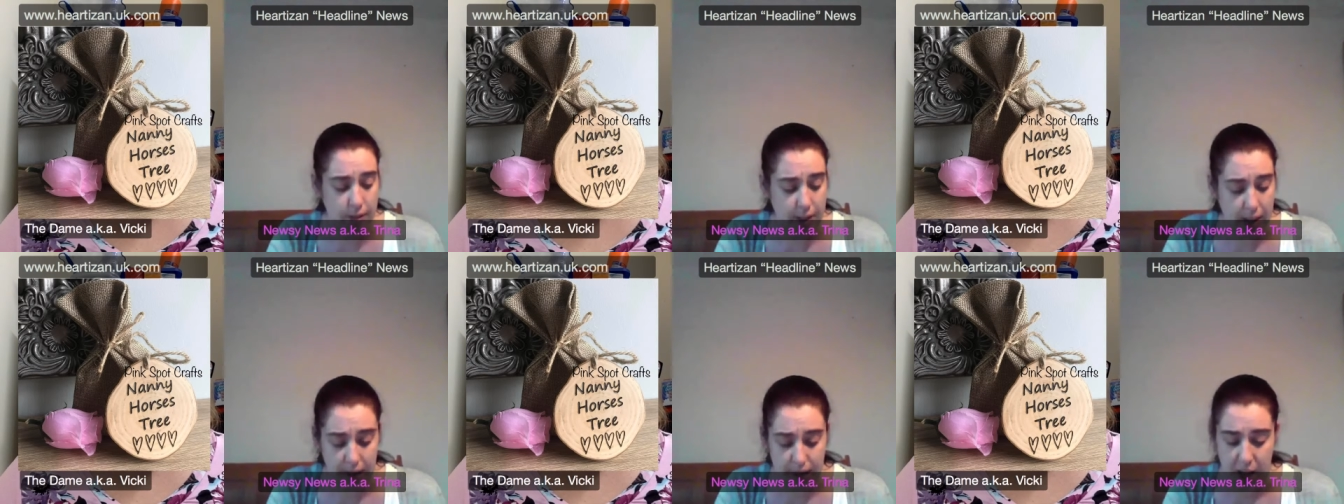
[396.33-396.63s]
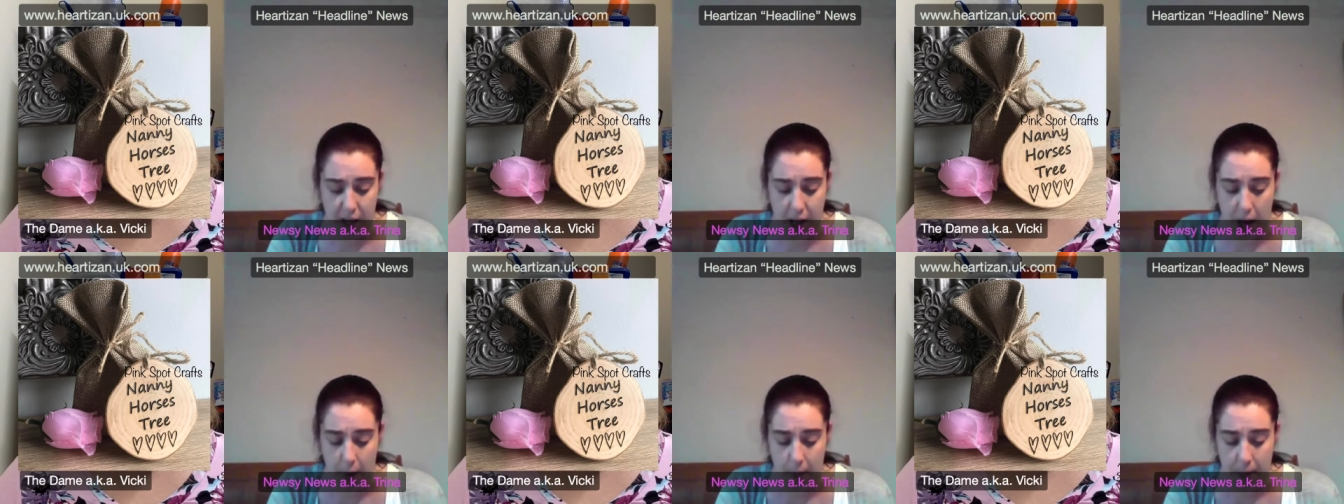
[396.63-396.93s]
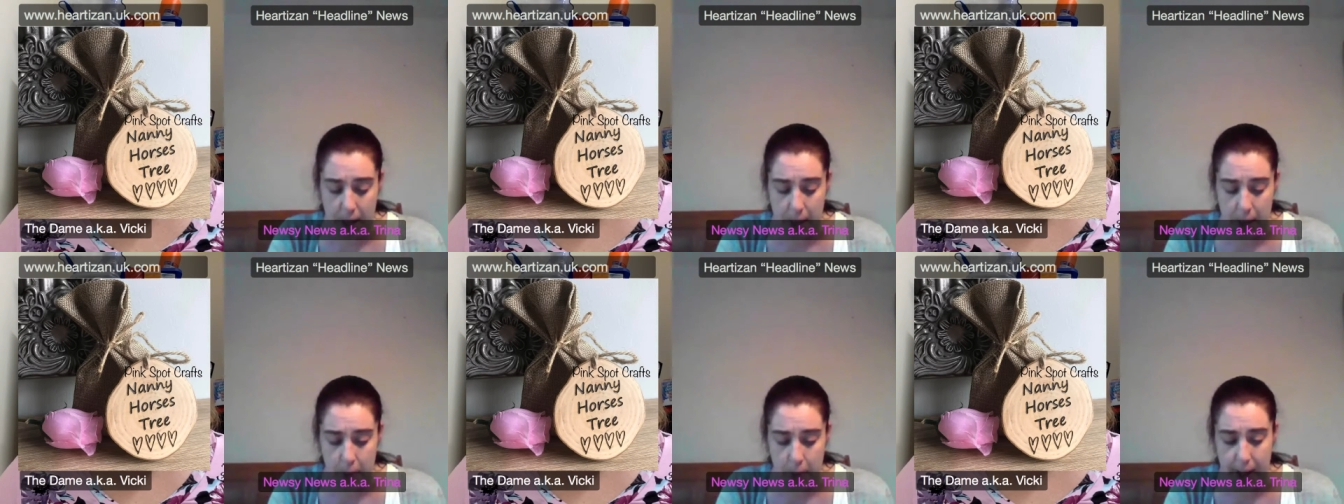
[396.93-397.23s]
if you know
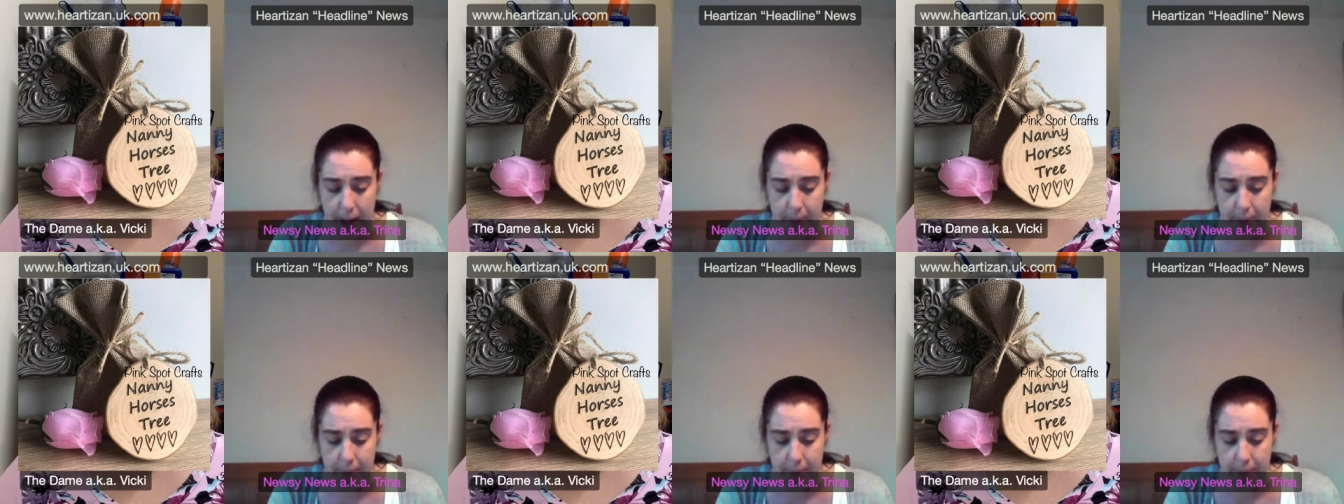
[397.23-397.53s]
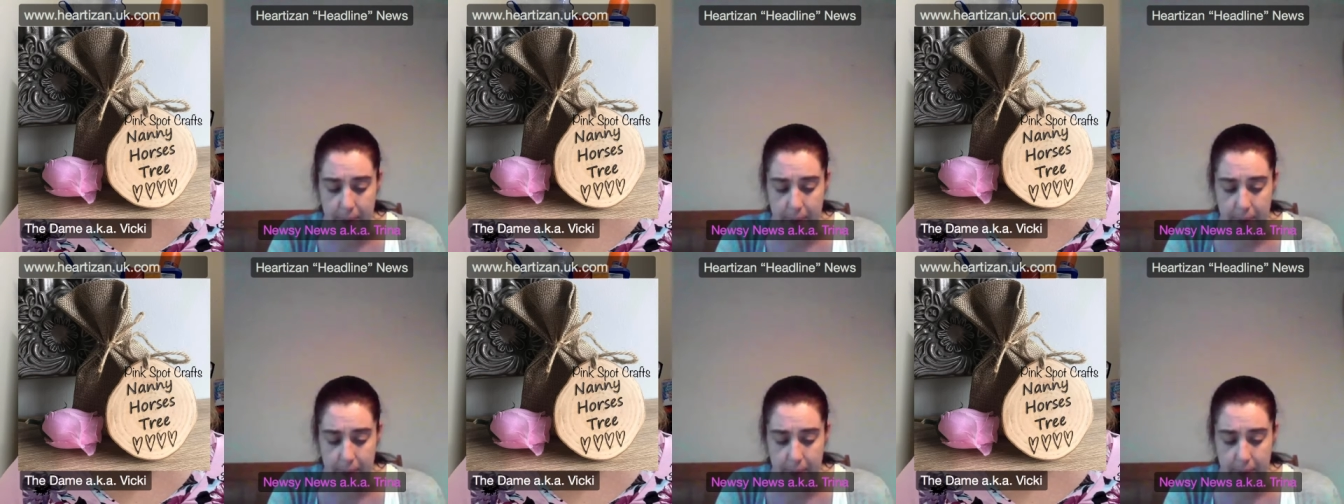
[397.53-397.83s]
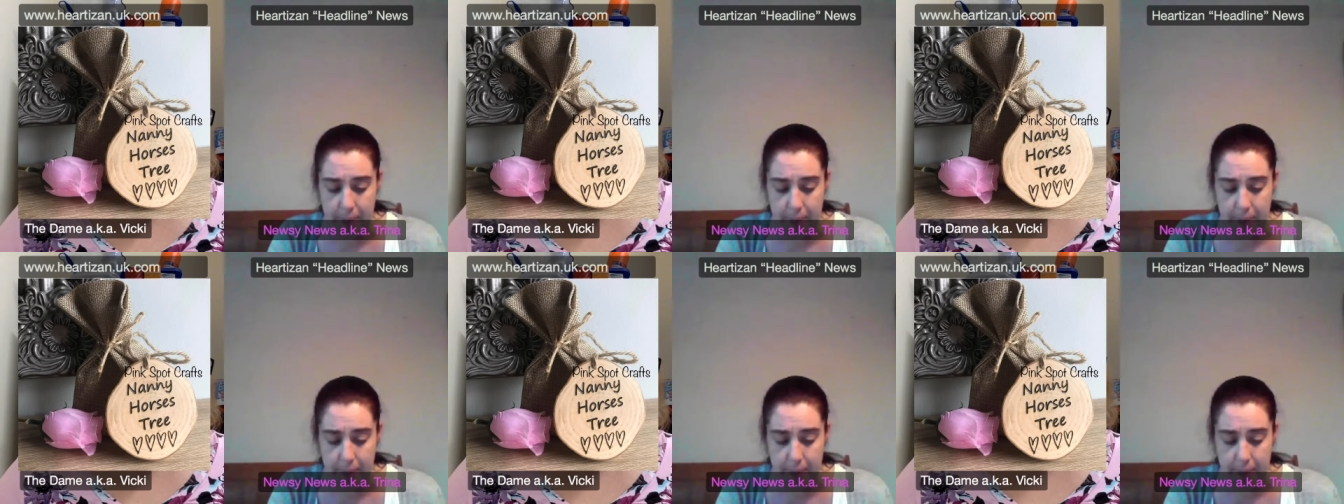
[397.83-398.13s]
anybody.
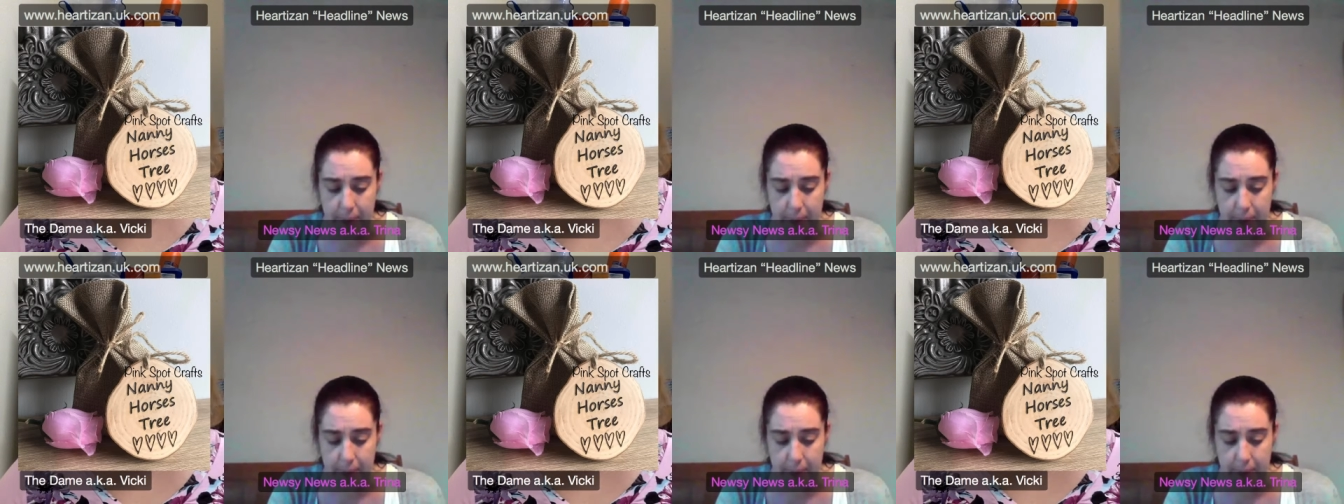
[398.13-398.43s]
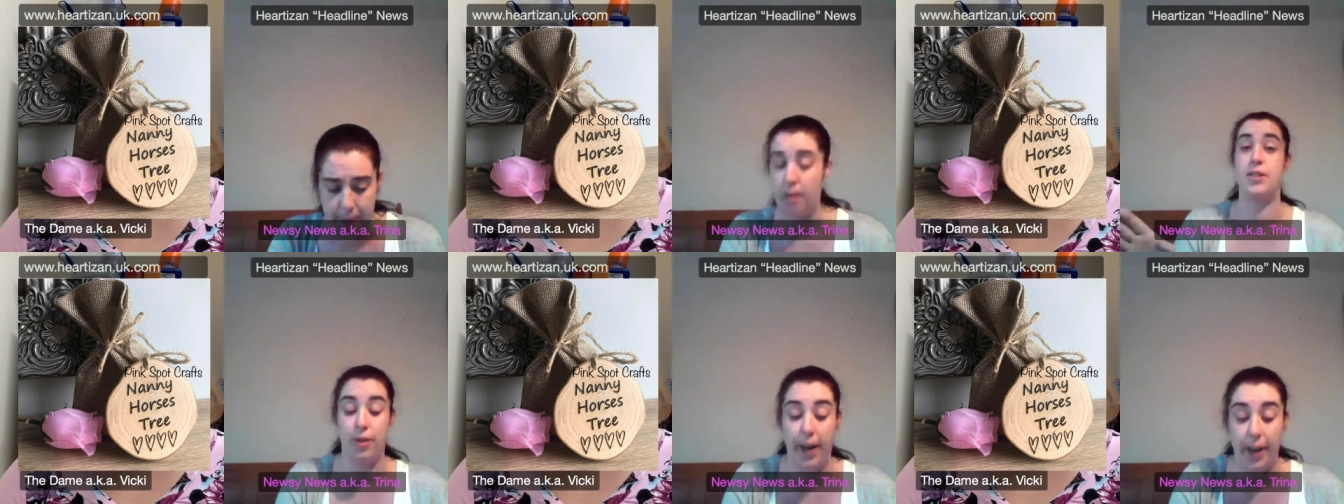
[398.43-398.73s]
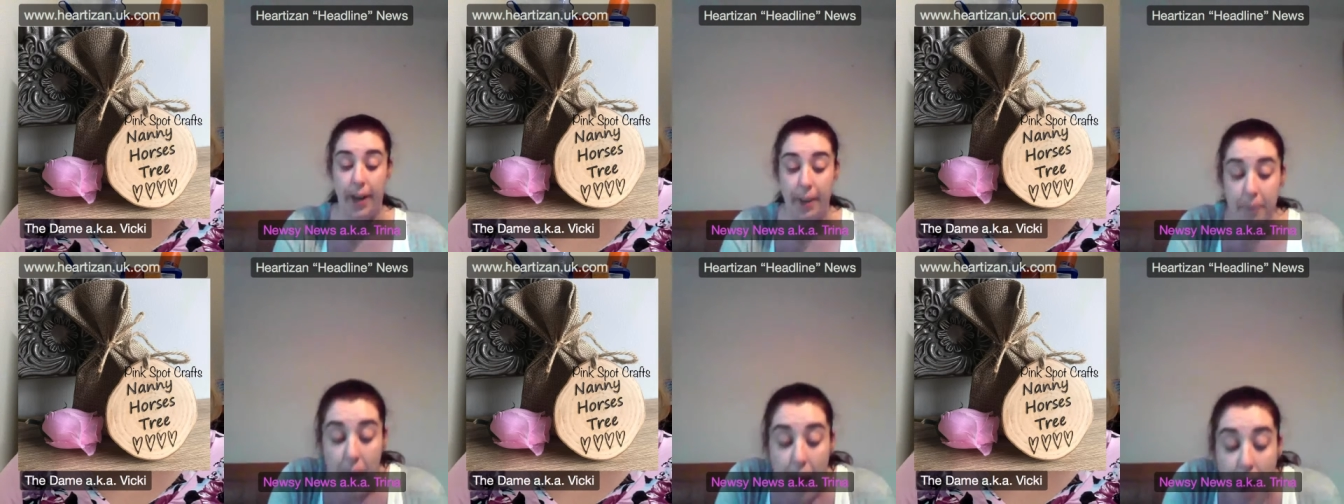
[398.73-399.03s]
Bit random,
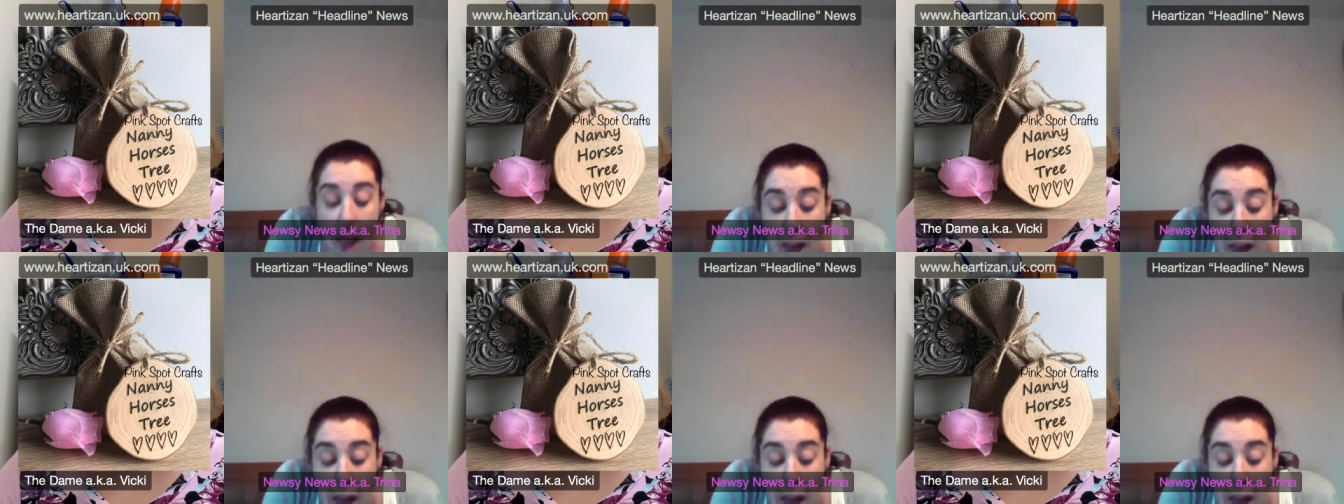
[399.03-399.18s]
sorry um,